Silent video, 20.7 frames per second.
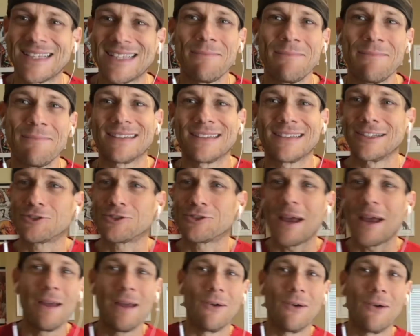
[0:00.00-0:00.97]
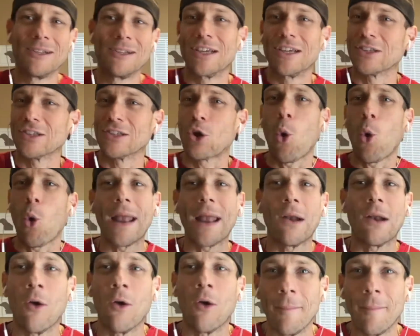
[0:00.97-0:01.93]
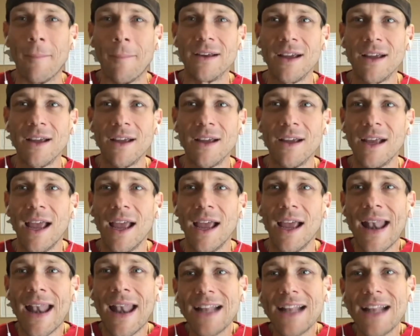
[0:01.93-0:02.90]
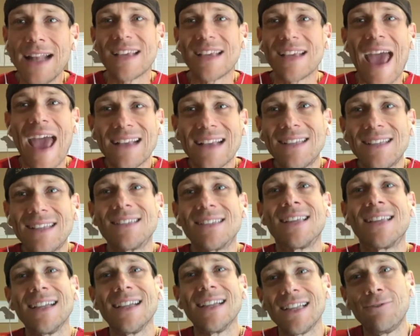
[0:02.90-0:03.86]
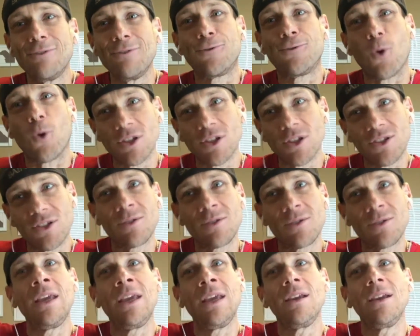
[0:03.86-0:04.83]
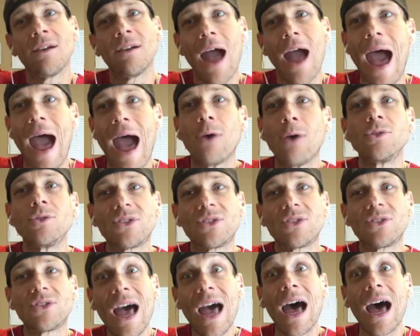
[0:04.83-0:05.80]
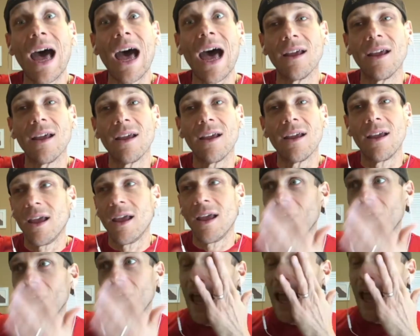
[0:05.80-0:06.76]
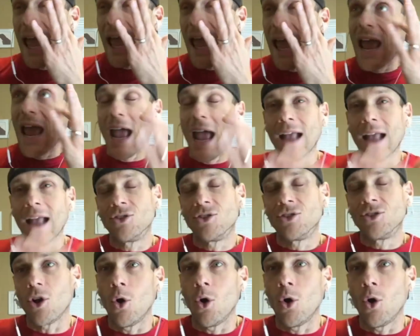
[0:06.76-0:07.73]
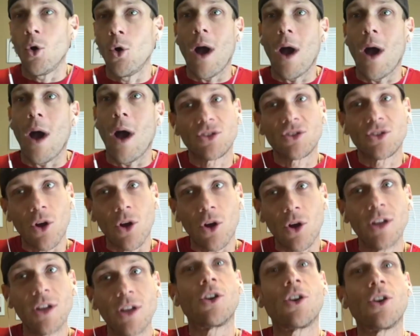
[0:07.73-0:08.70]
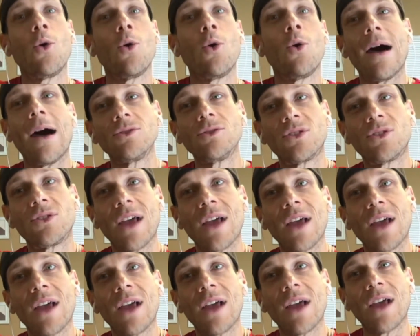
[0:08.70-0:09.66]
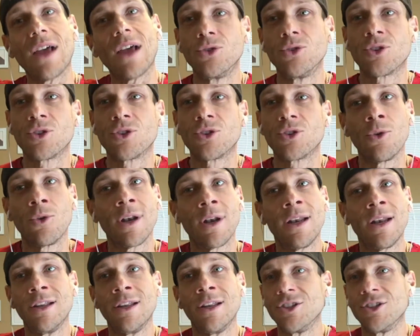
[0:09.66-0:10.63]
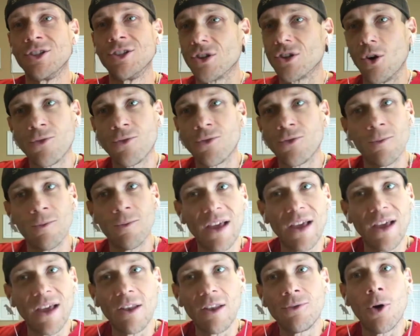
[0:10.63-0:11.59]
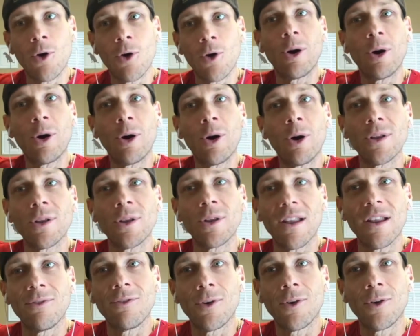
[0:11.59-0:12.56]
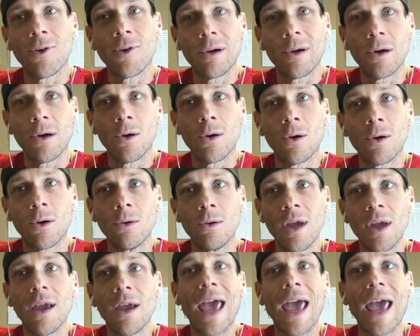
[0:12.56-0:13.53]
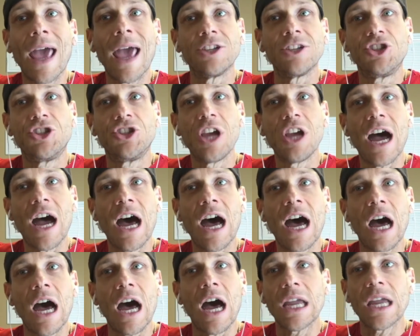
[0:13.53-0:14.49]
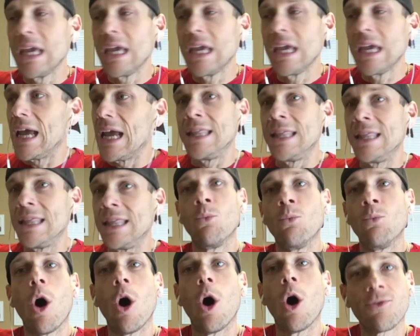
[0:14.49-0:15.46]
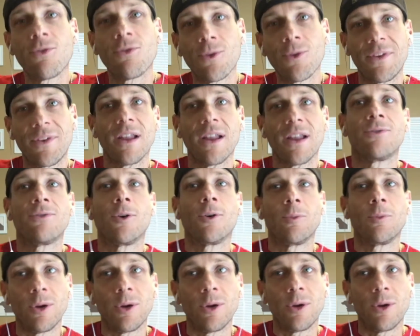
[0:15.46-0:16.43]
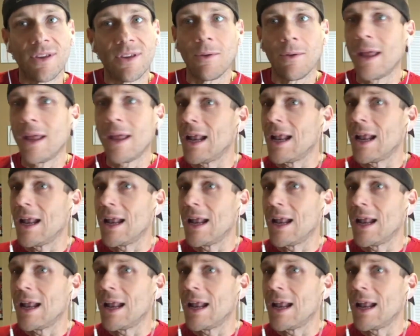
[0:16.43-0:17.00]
10 minutes, the treadmill would just quit on me. And that just accidentally forced me outside. And so I started to go outside and do some running and just go from telephone pole to telephone pole at a jog and then walk from telephone pole to telephone. And